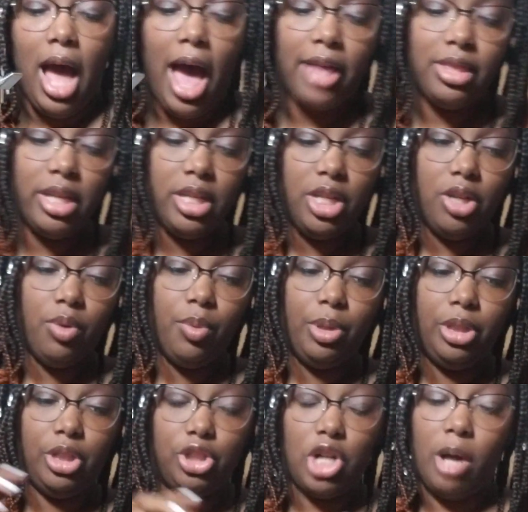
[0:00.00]
I think it did a
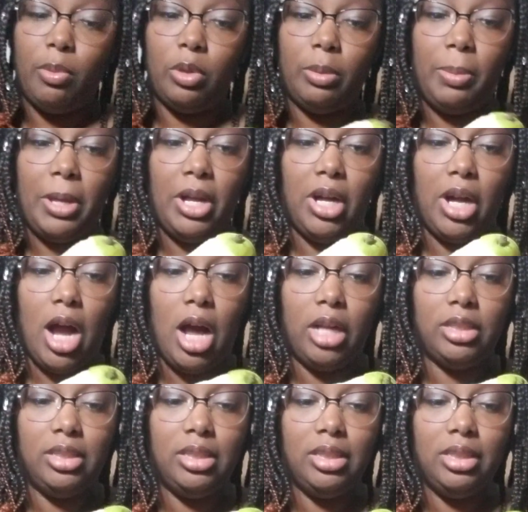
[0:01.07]
really good job on the pear,
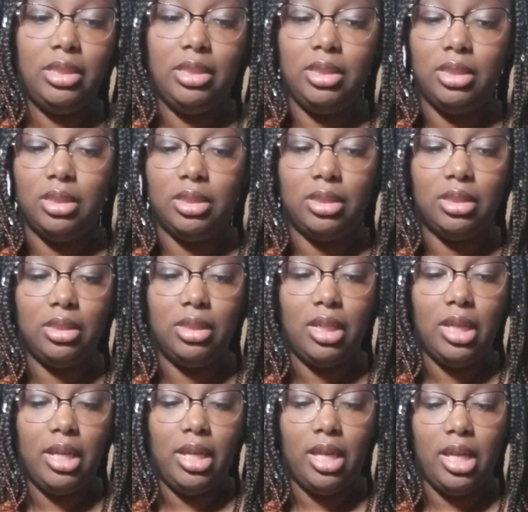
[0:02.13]
honestly.
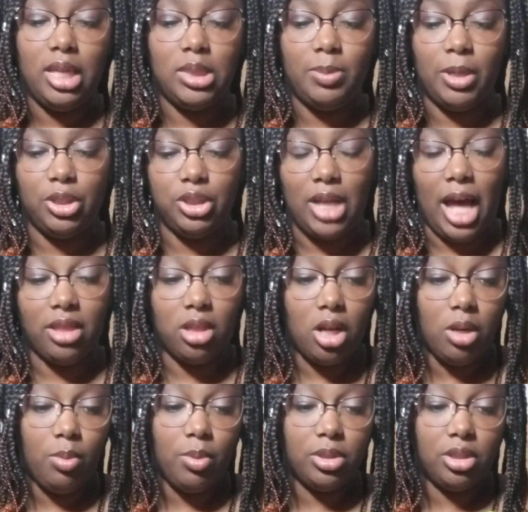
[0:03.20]
Especially, I thought
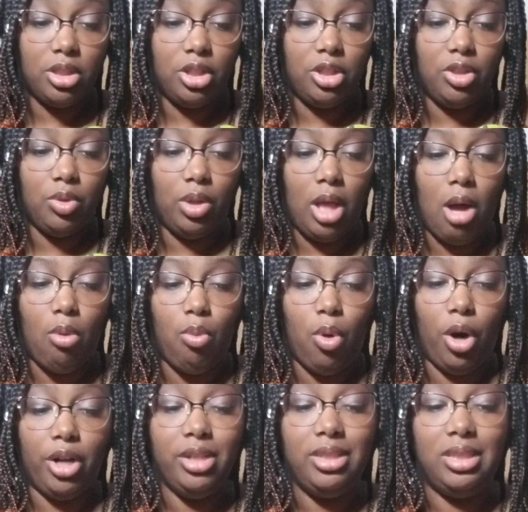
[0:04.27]
it was gonna do a lot
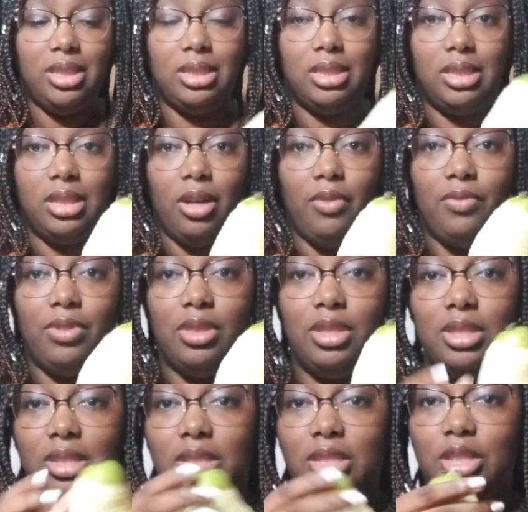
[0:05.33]
worse since
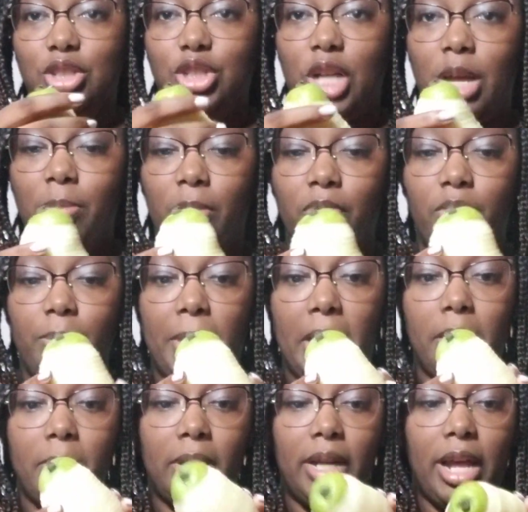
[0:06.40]
the shape of the
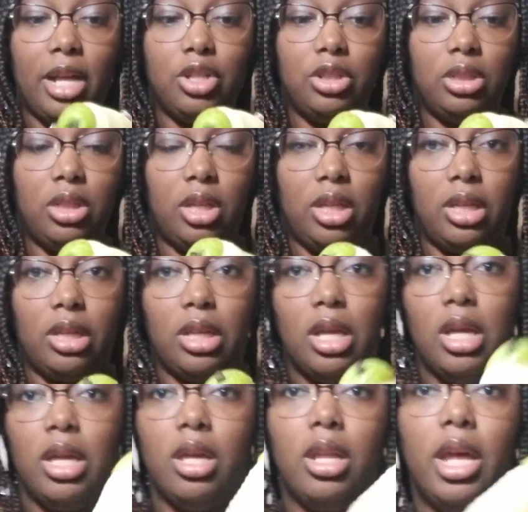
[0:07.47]
pear, but it actually didn't. It
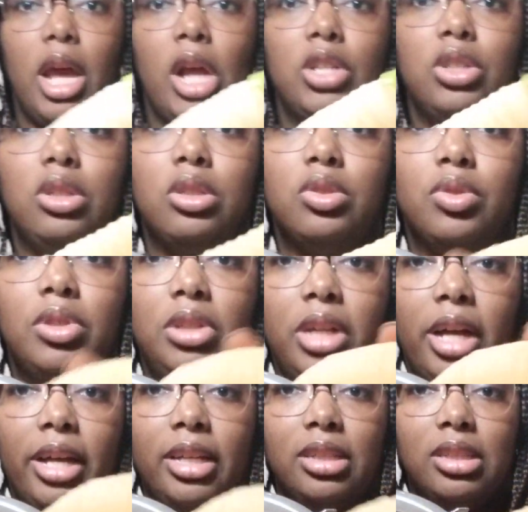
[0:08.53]
actually looks really
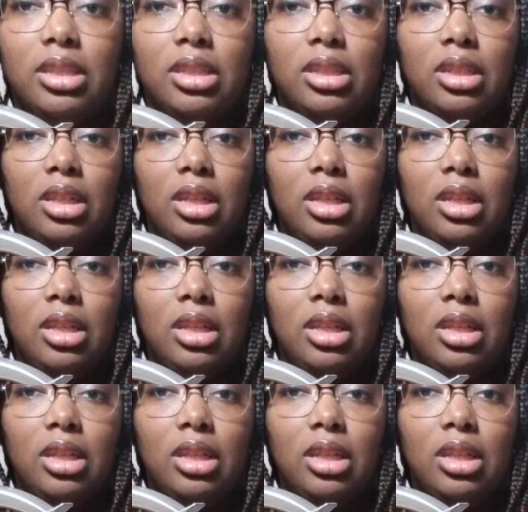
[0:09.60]
nice.